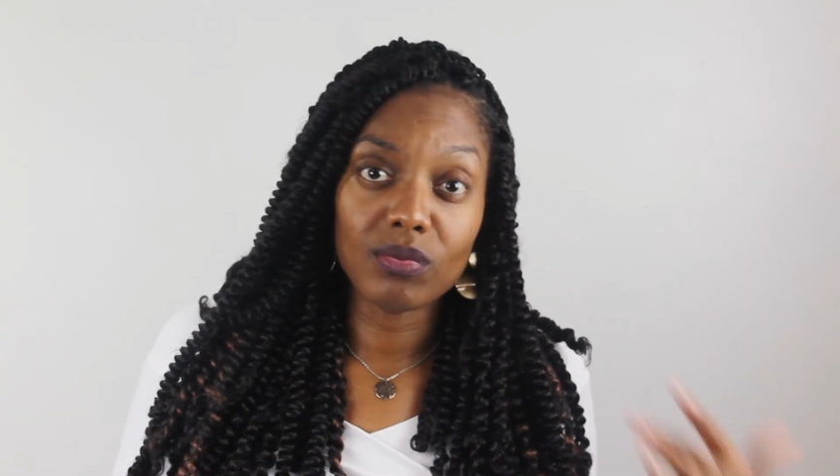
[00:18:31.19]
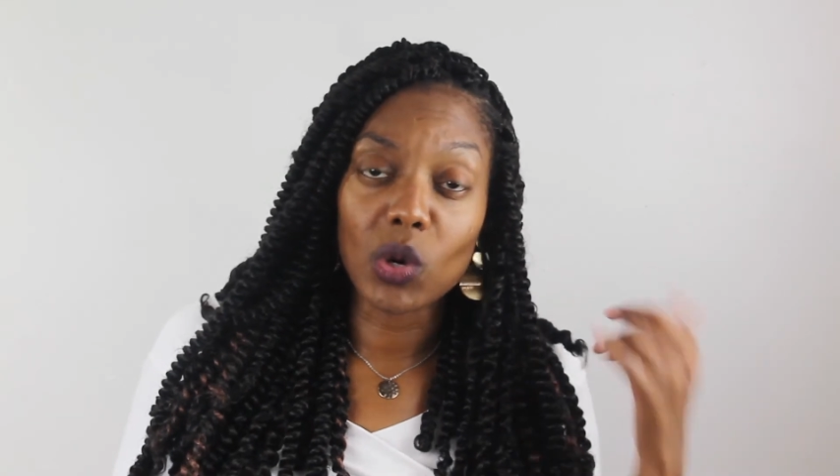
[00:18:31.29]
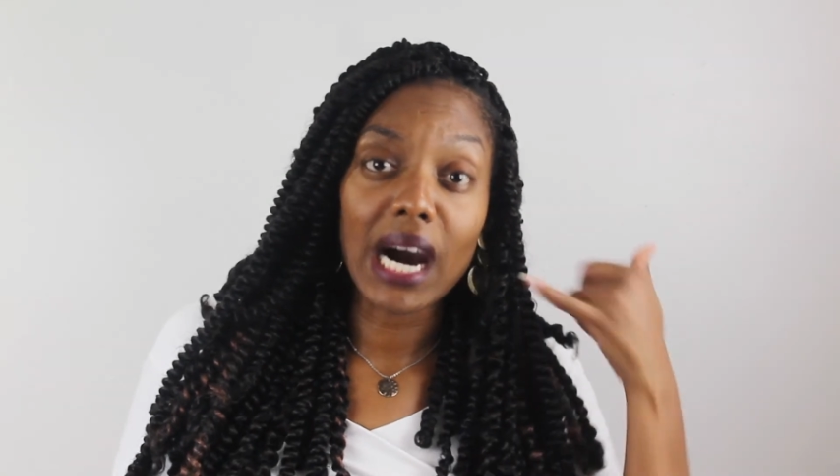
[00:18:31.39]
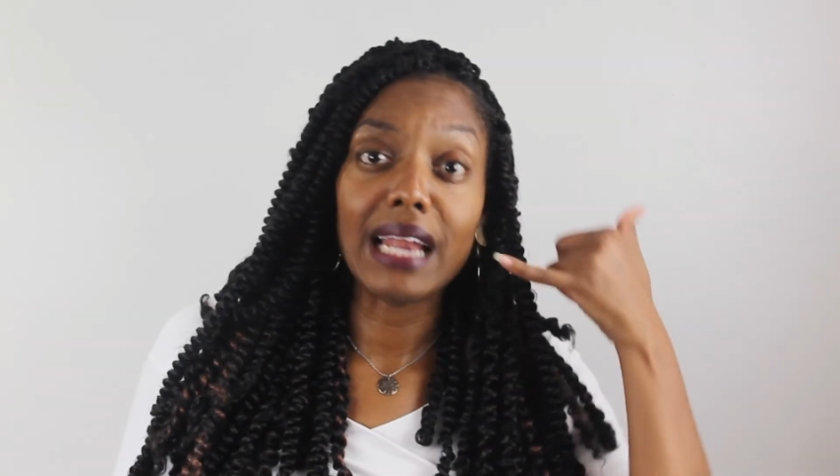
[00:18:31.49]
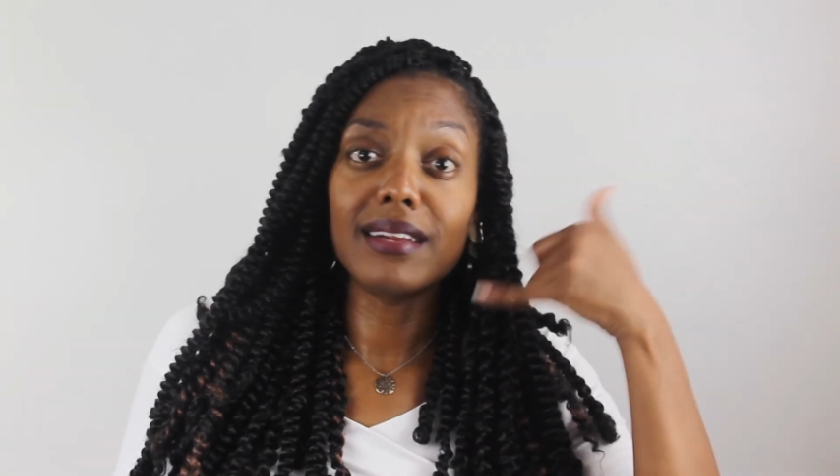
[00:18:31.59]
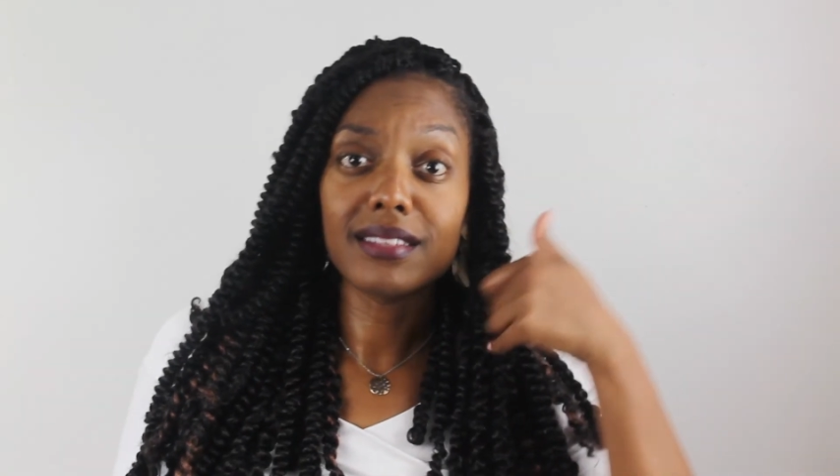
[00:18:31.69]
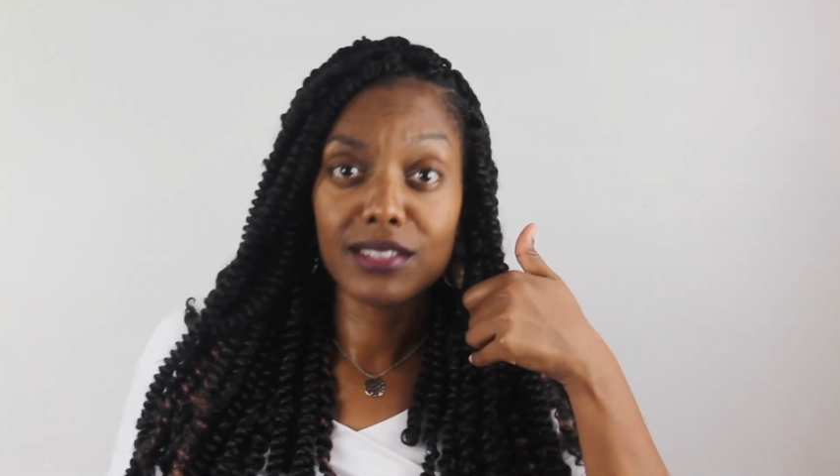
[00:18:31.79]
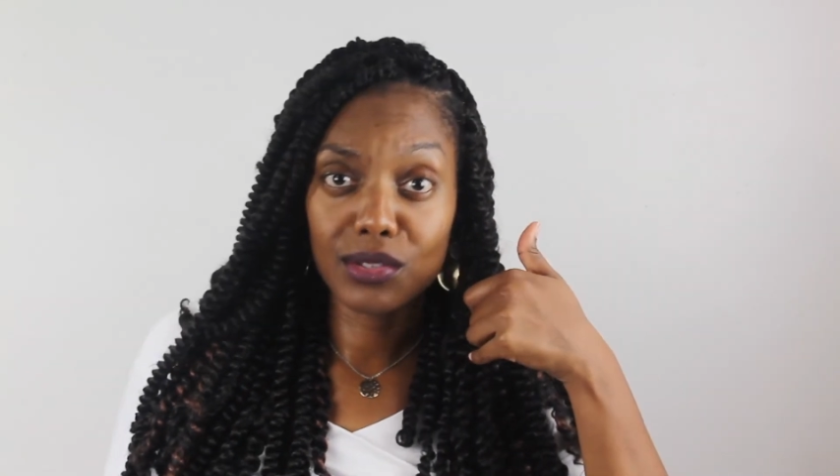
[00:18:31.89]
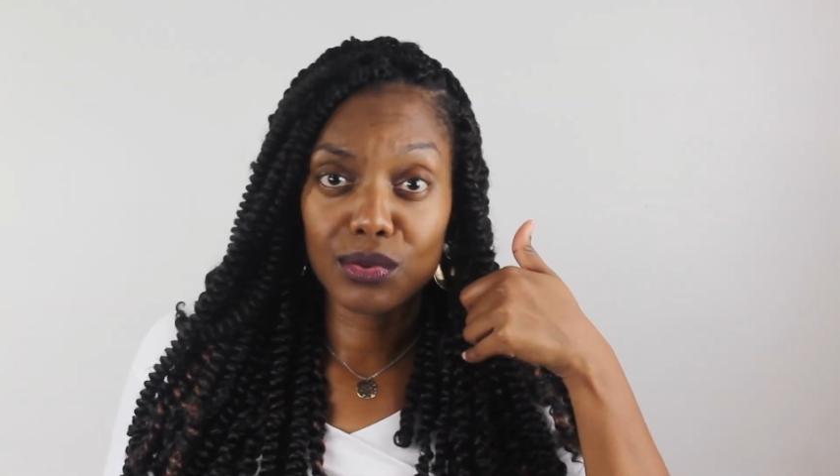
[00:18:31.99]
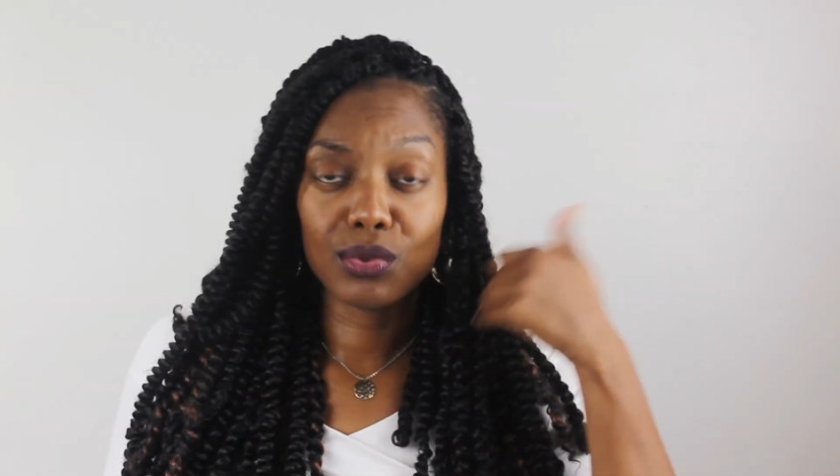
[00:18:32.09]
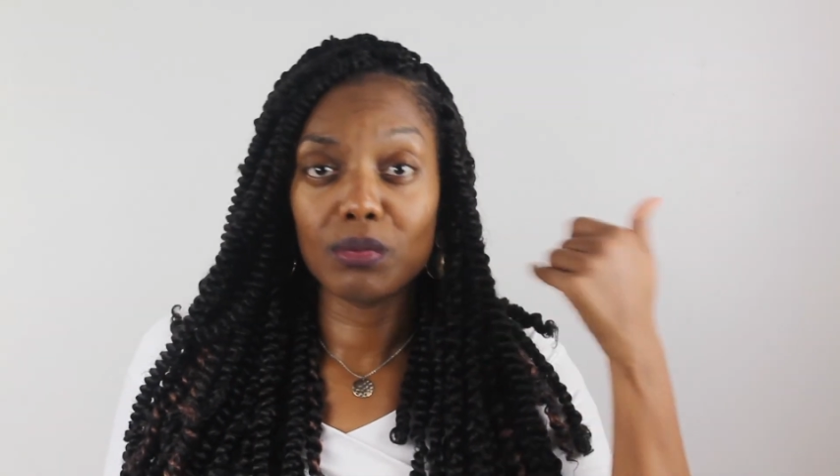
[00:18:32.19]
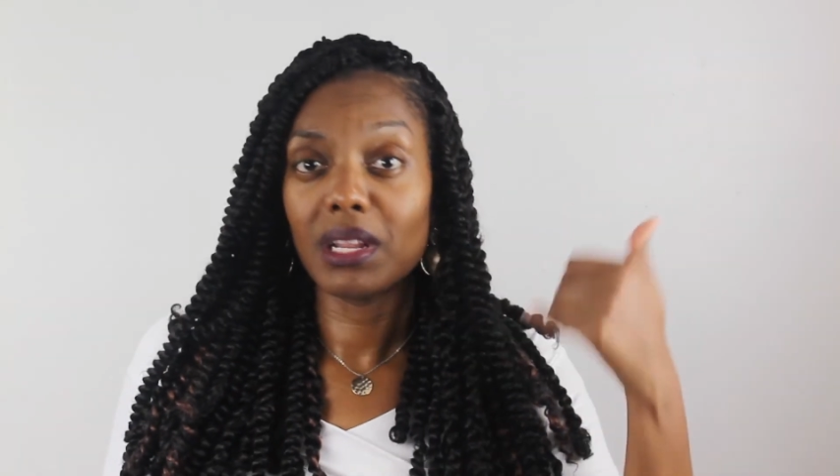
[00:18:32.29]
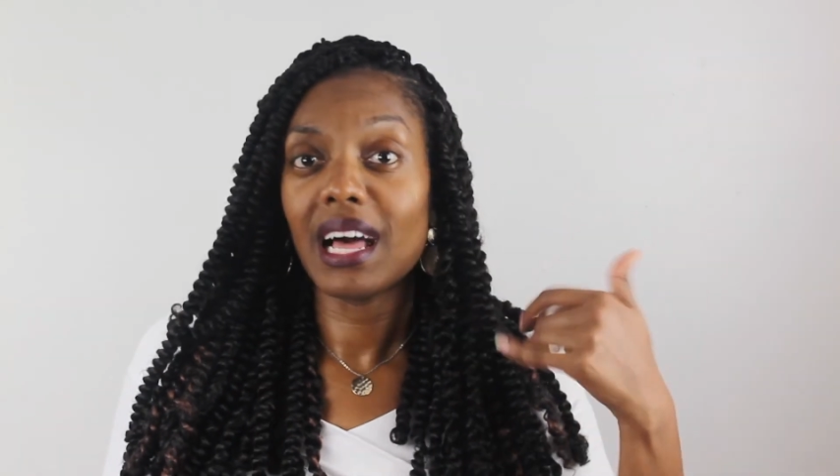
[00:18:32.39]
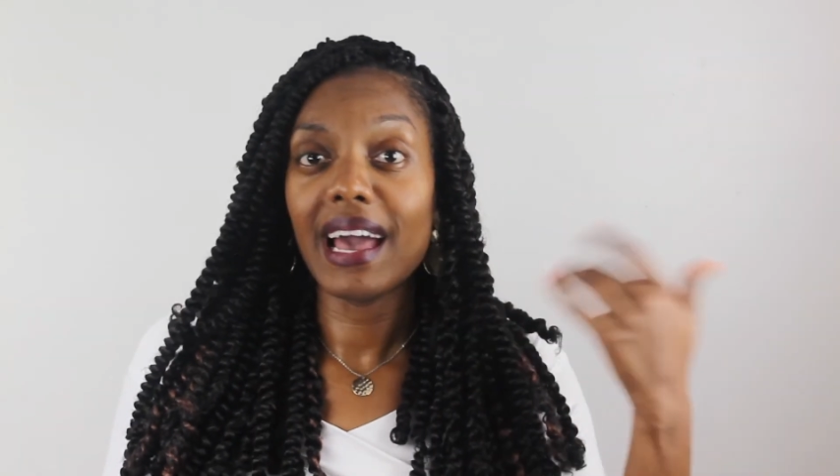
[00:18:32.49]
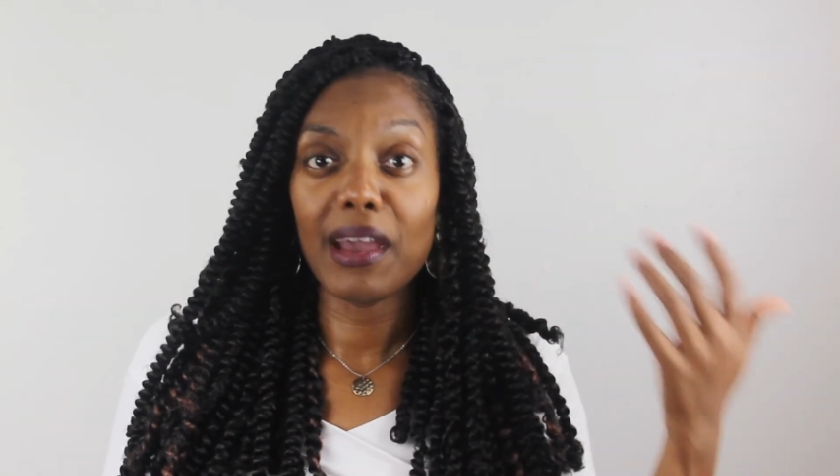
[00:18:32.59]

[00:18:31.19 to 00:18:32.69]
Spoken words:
Well, I listen to YouTube a lot